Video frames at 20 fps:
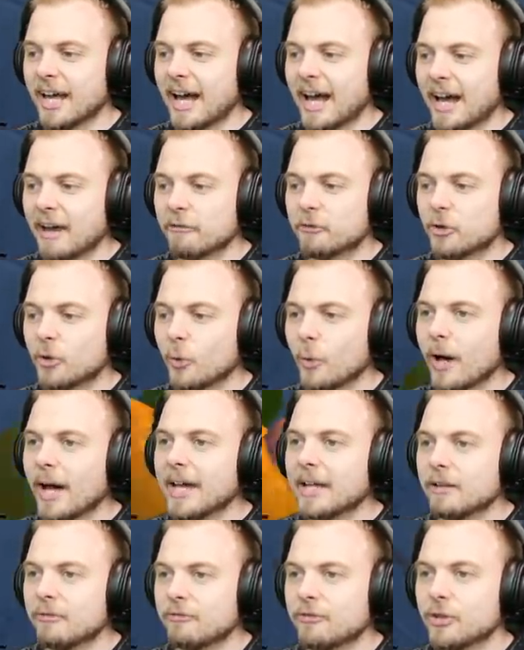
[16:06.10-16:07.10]
have
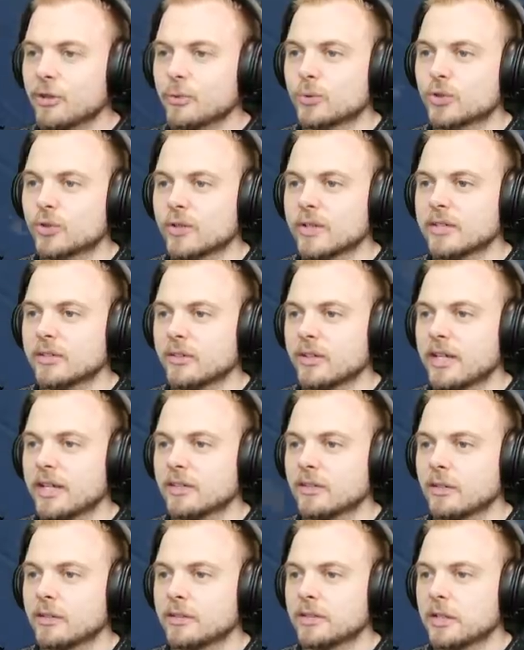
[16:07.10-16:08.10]
quite a few trees on
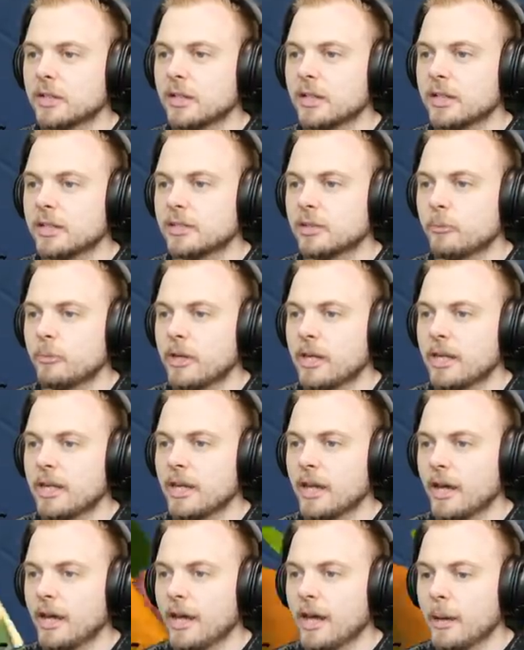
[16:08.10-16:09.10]
here. So it's going to need to
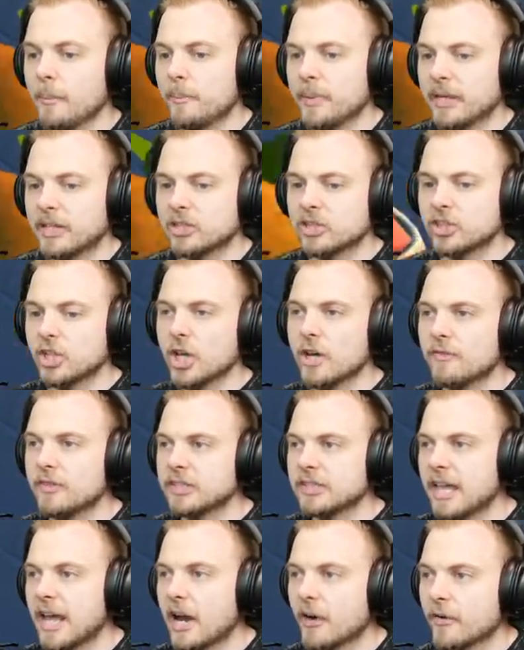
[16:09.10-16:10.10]
be uh, a big
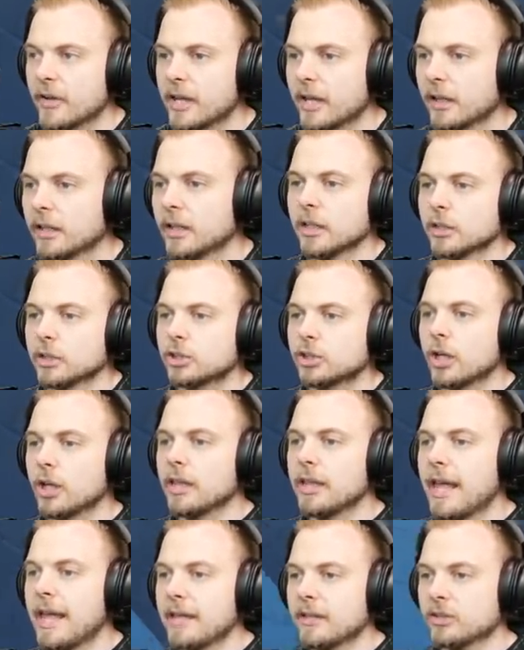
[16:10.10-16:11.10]
surface area. So
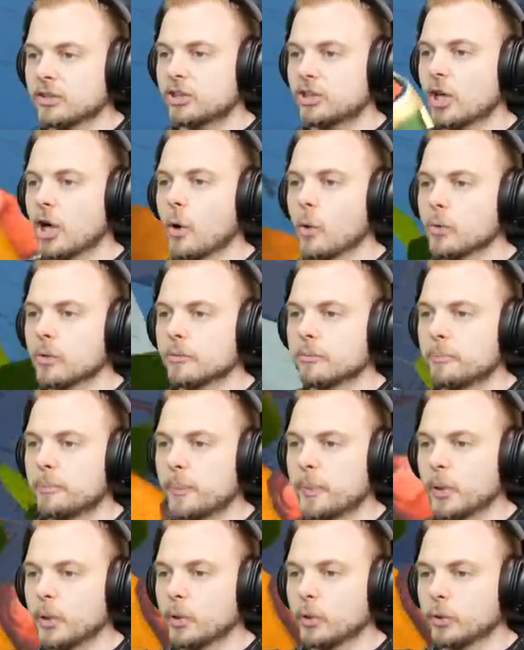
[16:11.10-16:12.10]
let's go and
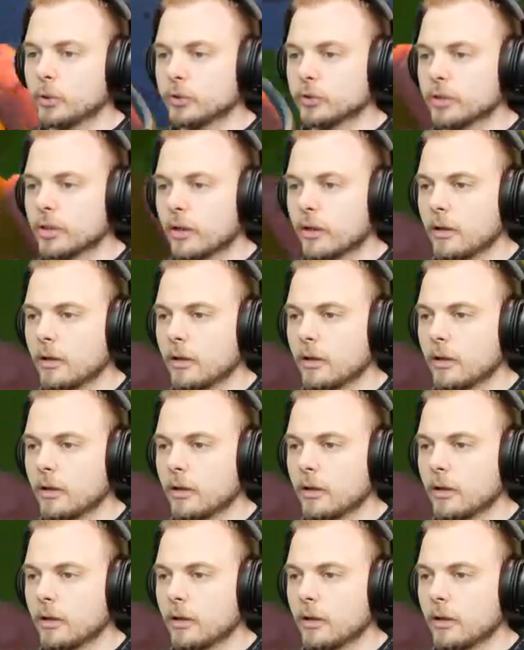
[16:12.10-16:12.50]
build